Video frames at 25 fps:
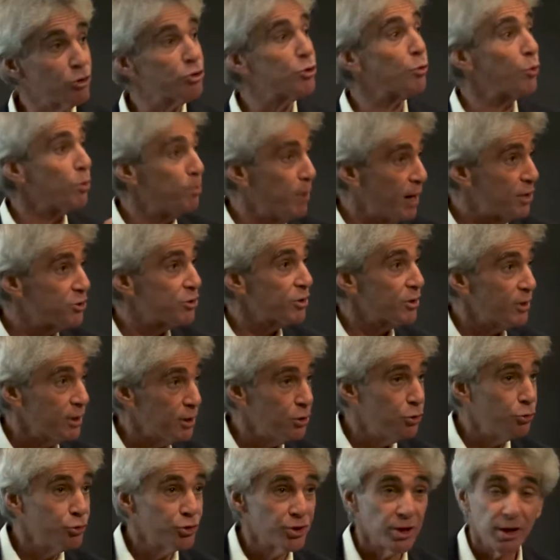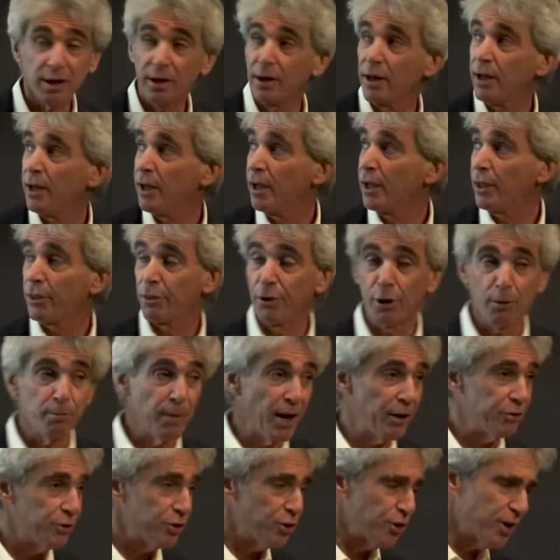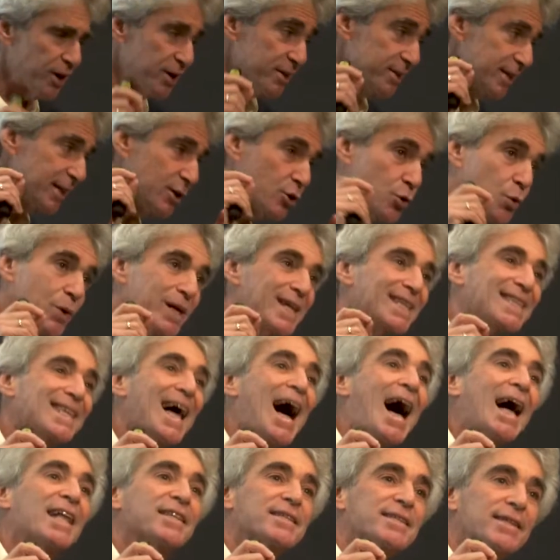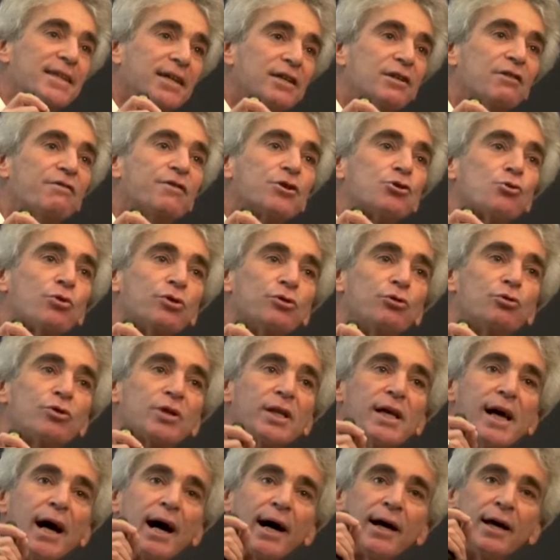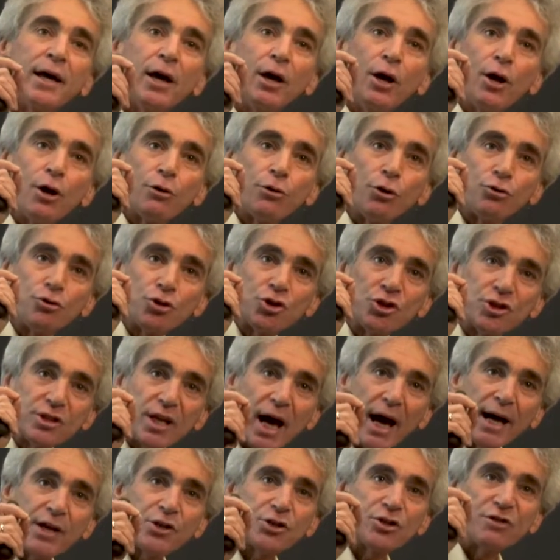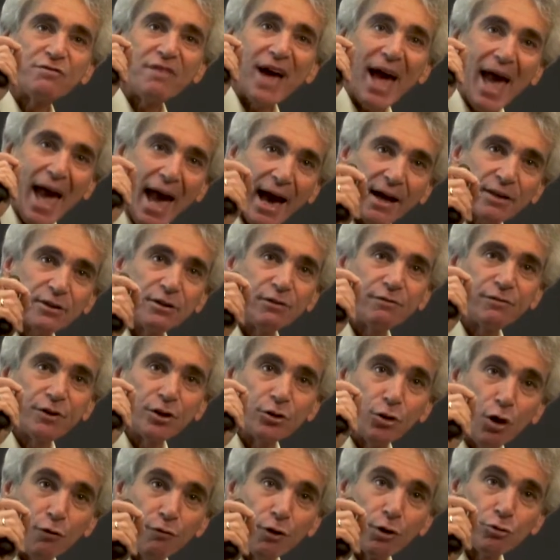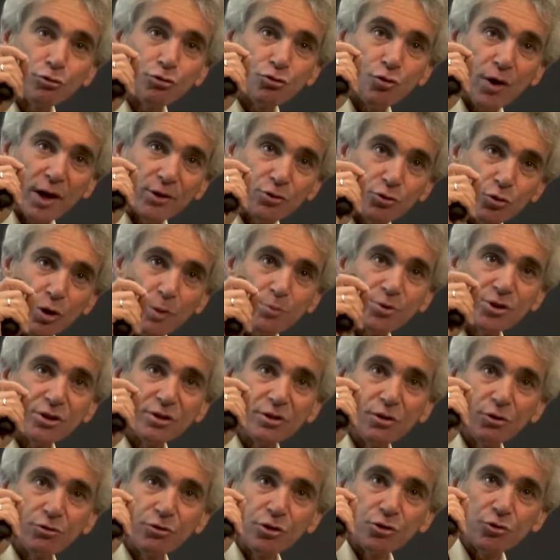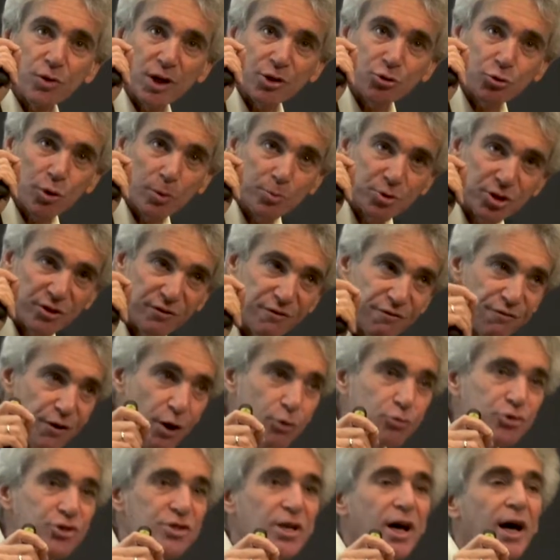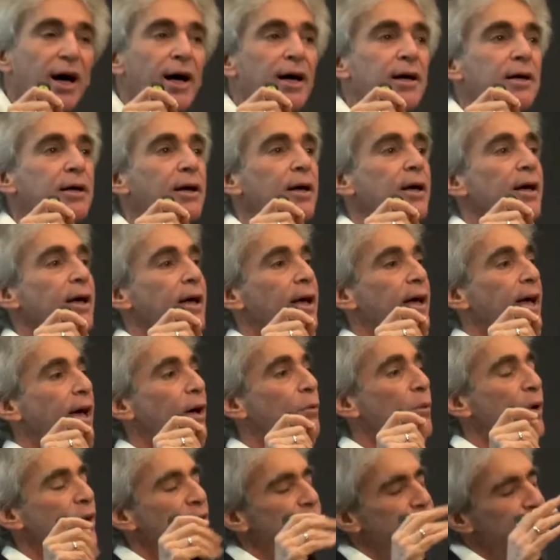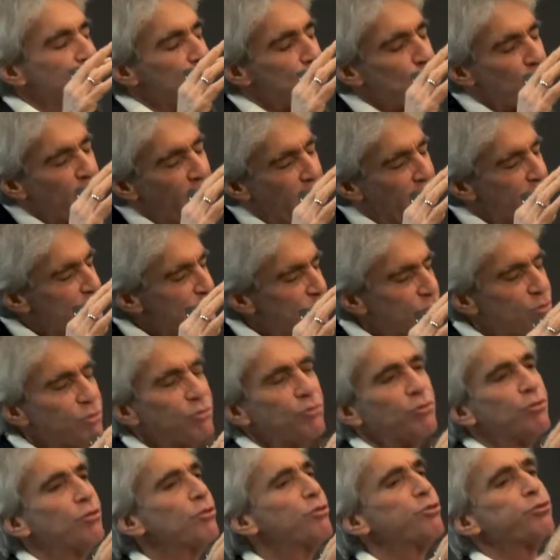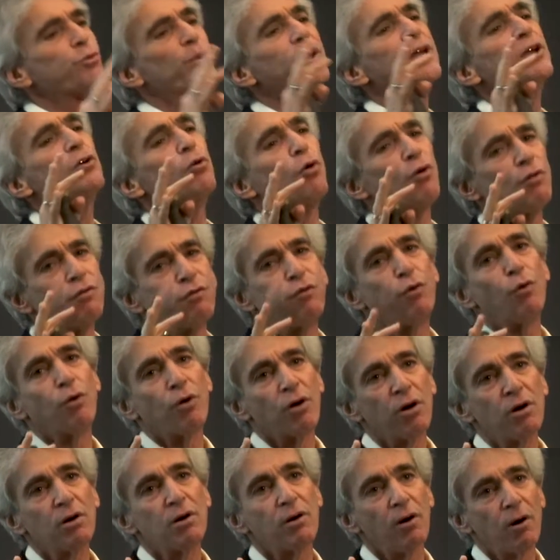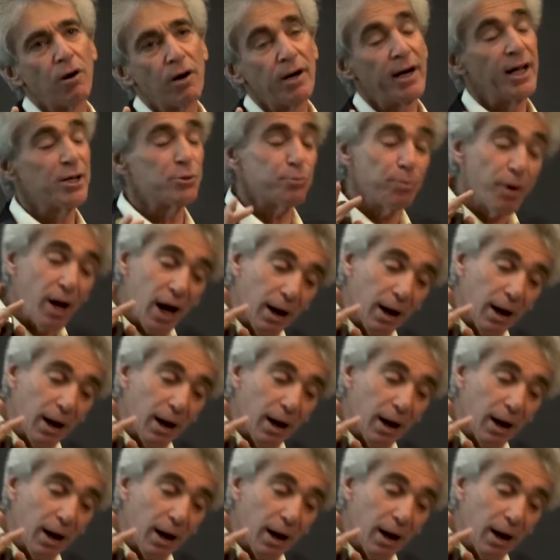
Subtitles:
So we're basically using their method. You're going to see green dots in individual nuclei. Those are sites of active de novo transcription. Those are transcription foci, and we can visualize 3 or 4 RNAs.